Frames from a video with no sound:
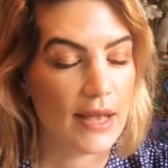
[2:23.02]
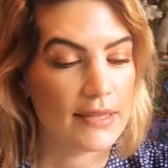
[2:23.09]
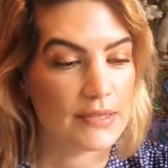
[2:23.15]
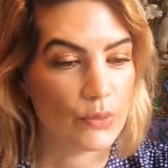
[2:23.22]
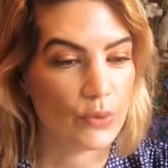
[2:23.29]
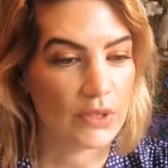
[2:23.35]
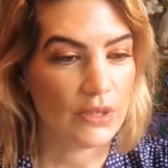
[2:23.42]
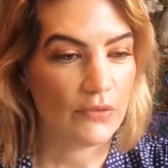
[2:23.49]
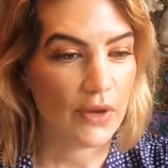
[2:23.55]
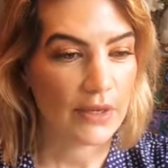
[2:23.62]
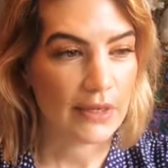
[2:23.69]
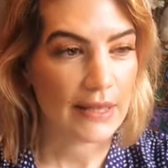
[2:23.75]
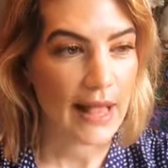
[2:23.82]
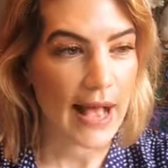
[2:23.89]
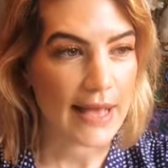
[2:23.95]
It's a really
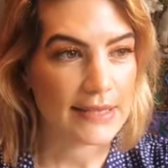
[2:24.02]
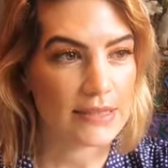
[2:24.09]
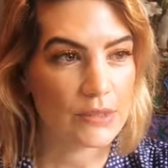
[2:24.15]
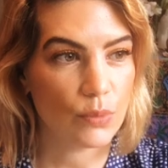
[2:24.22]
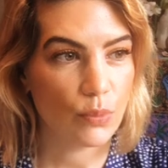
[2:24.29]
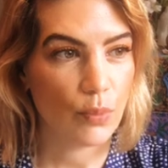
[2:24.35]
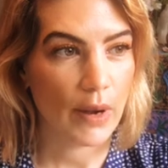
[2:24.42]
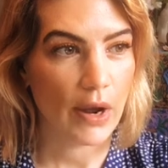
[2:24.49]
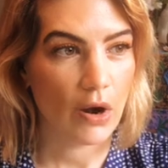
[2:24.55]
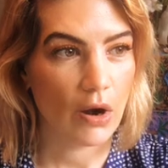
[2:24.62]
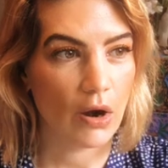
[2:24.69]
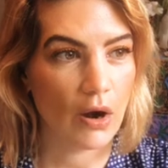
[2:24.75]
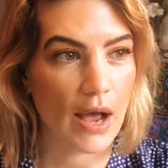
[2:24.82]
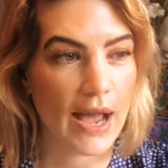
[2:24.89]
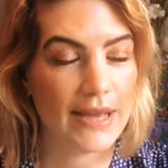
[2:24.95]
fun class
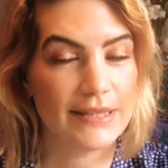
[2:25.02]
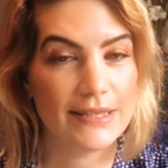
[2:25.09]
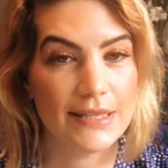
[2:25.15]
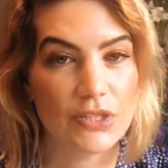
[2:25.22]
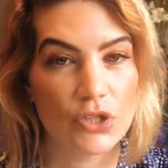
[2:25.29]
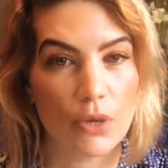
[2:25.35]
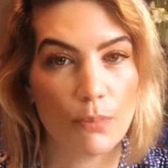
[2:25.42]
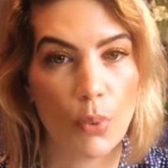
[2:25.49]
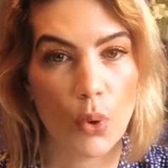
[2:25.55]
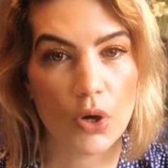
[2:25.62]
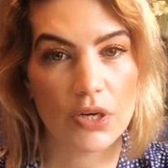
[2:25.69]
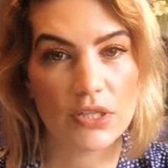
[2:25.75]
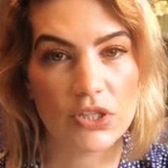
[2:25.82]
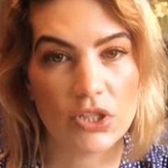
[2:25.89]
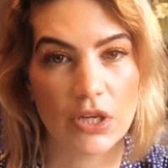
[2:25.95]
where I teach a
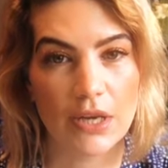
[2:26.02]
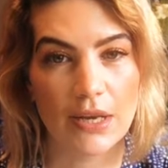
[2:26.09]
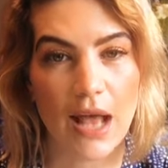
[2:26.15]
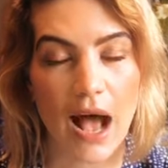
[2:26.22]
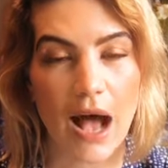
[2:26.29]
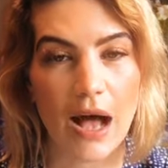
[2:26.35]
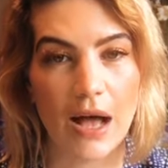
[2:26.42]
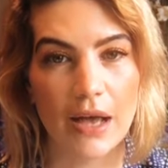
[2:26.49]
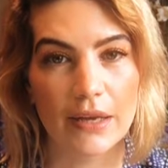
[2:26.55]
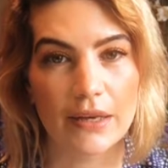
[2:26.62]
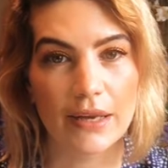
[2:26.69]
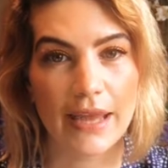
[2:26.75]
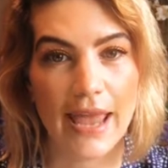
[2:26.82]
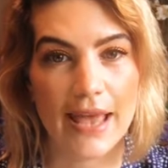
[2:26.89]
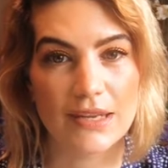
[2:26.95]
portion on
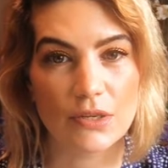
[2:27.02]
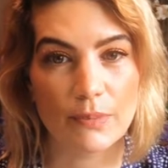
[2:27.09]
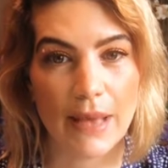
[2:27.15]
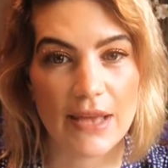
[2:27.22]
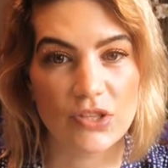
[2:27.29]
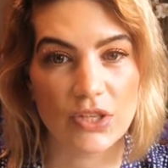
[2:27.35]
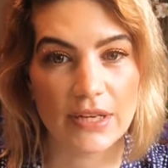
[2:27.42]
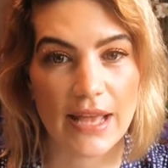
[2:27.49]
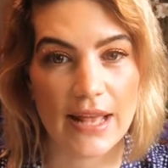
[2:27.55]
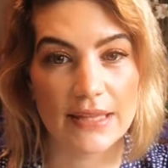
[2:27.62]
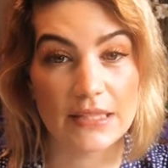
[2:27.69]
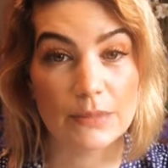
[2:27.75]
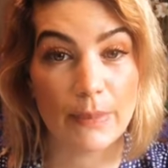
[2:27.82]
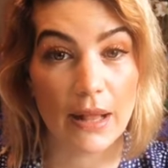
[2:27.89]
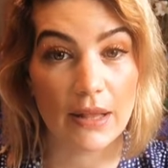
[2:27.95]
candle magic and
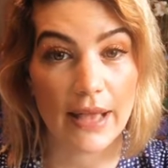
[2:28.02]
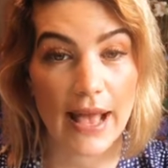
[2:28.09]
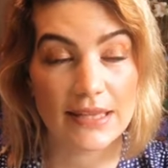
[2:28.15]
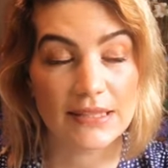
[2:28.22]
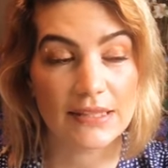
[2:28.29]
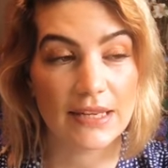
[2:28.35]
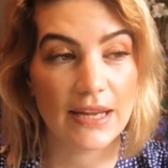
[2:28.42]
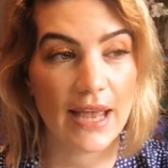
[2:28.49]
spell casting.